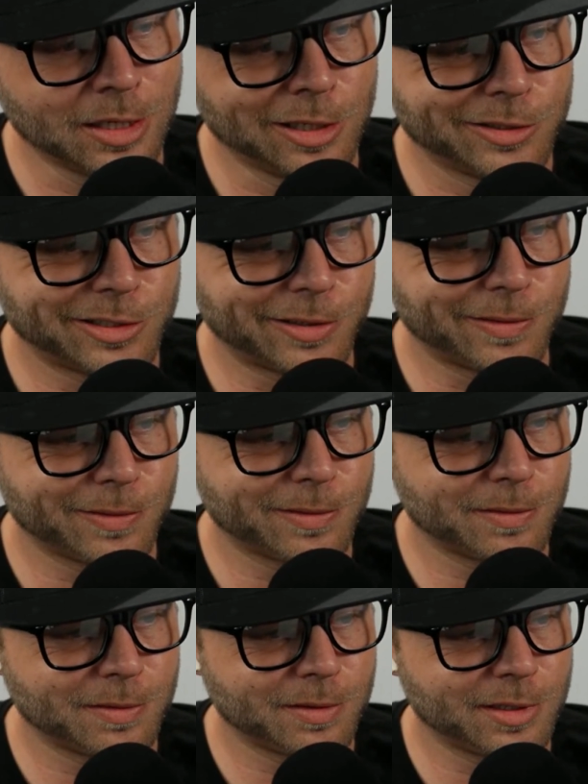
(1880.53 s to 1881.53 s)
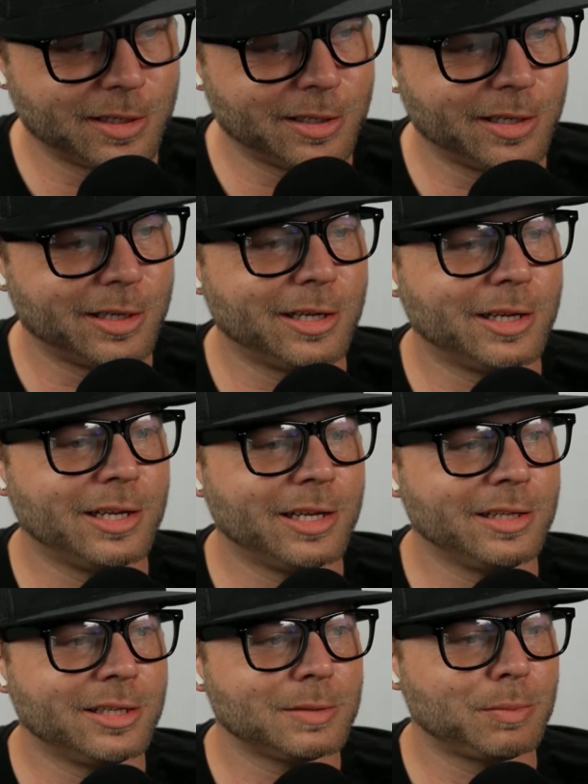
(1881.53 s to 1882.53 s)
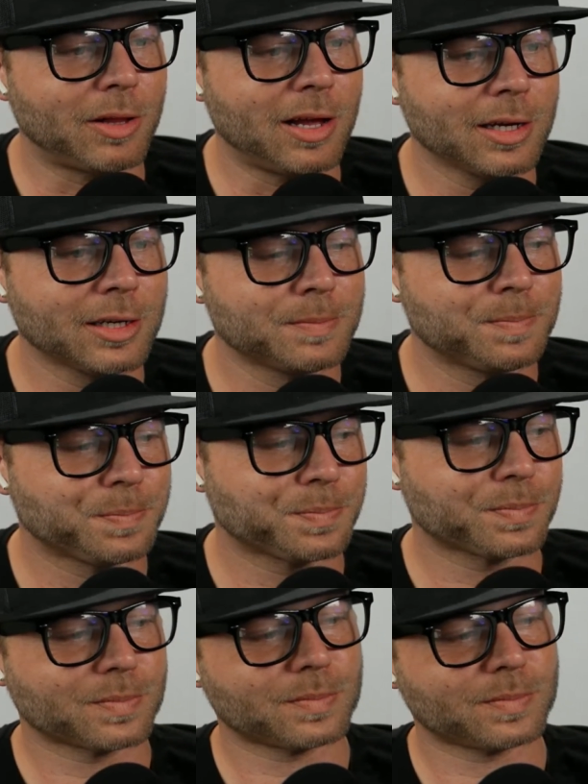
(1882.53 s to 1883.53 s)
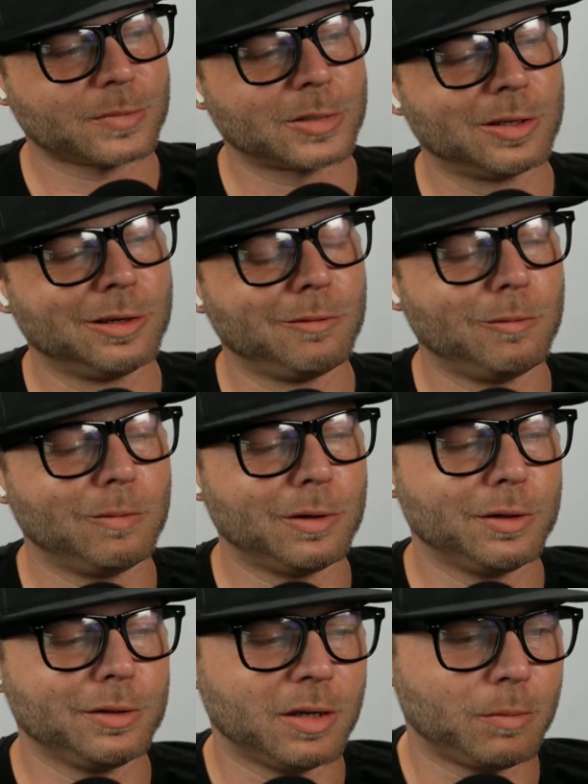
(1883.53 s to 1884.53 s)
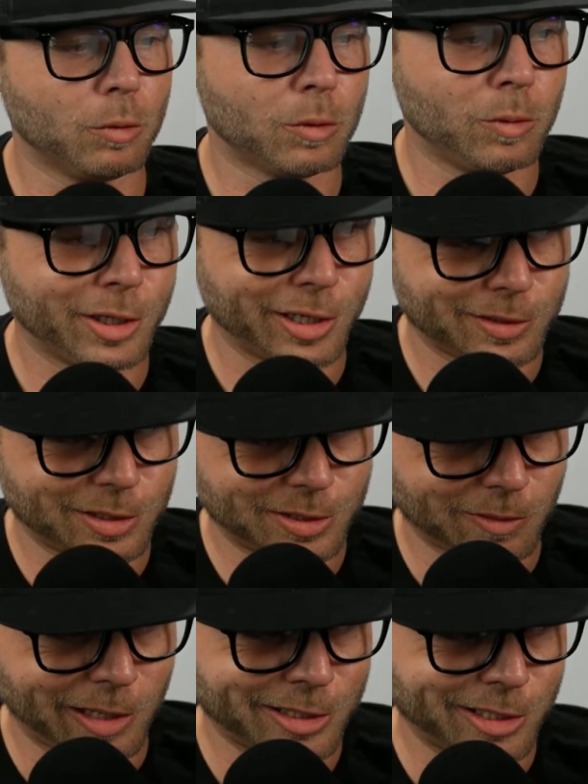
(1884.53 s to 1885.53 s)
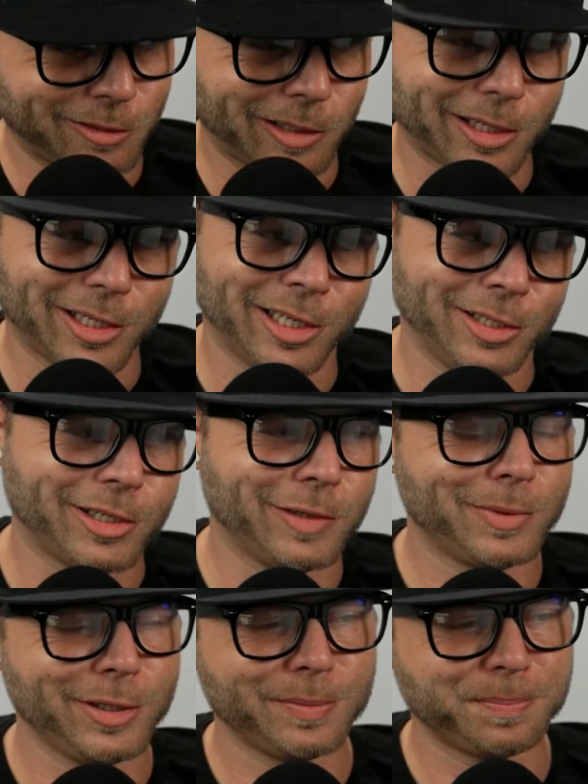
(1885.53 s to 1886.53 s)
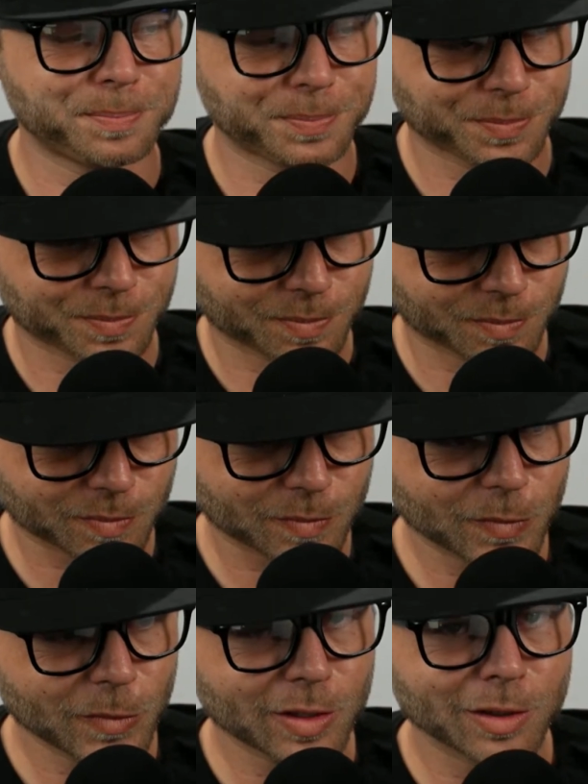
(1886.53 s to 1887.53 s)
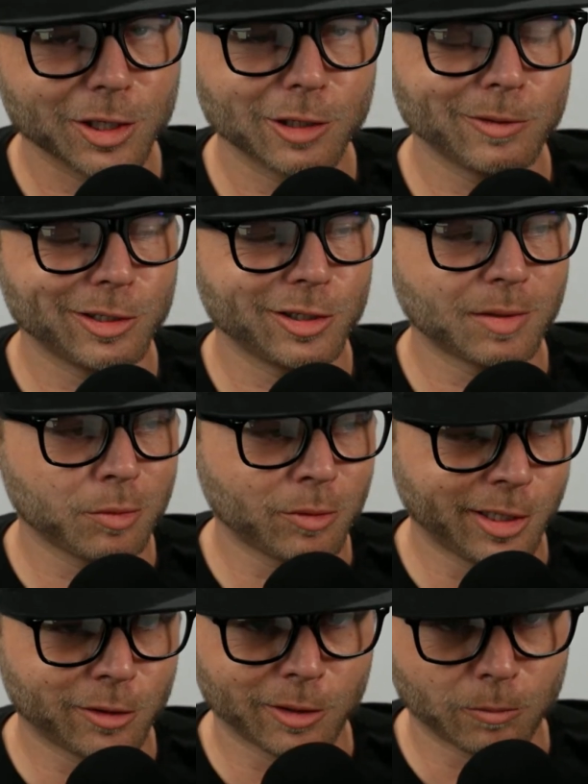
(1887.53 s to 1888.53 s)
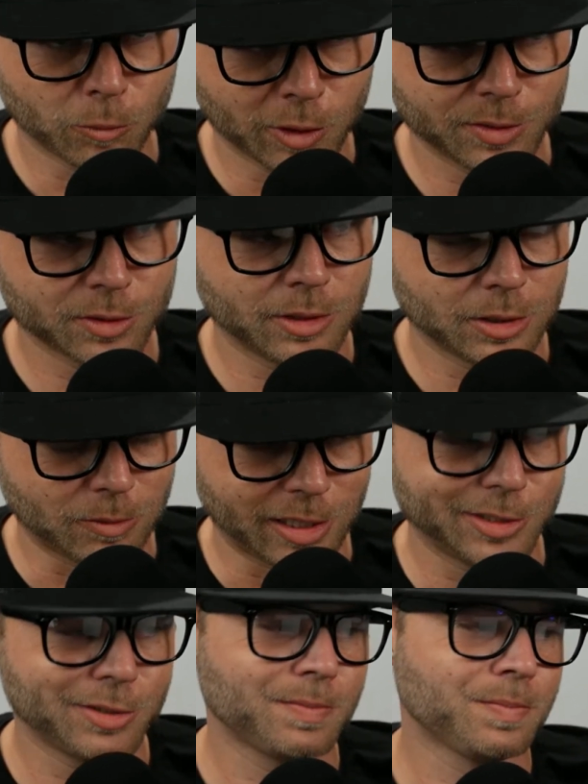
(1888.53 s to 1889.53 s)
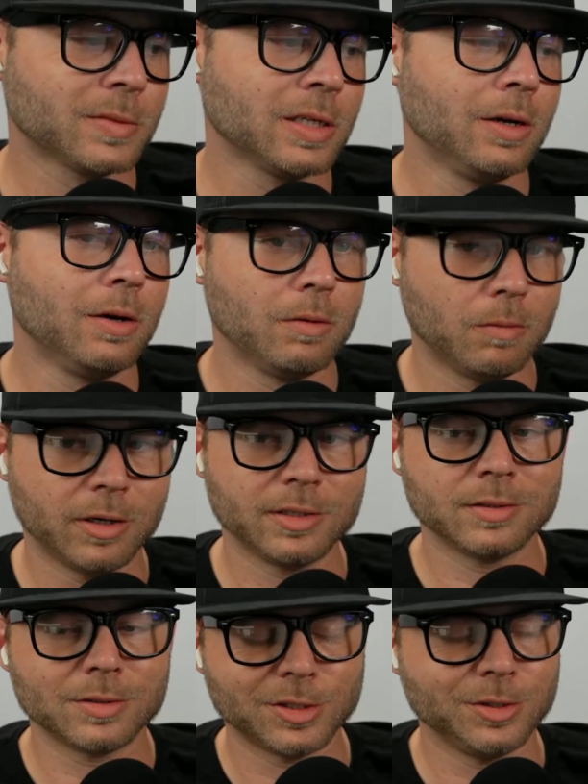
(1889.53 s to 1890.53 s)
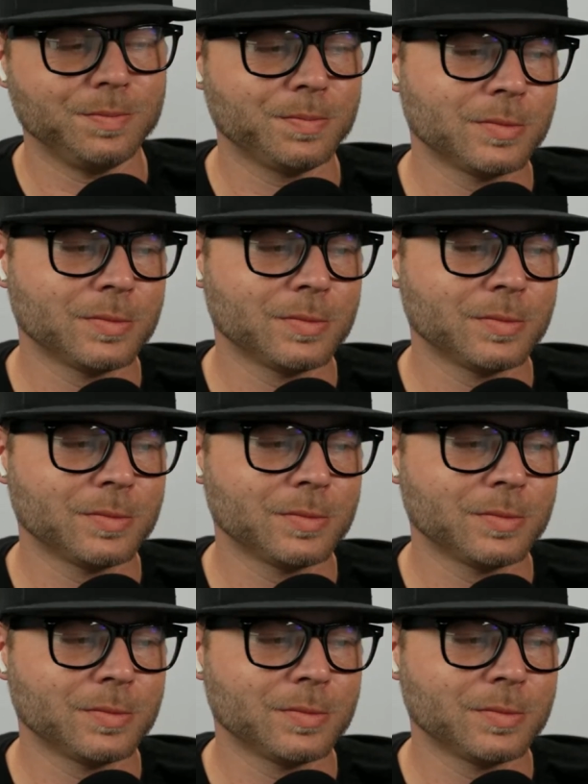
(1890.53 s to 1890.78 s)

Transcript: So in this block, we'll double click it to select it, click it again to open it. You don't need to double click, click once, click twice. 1, 2.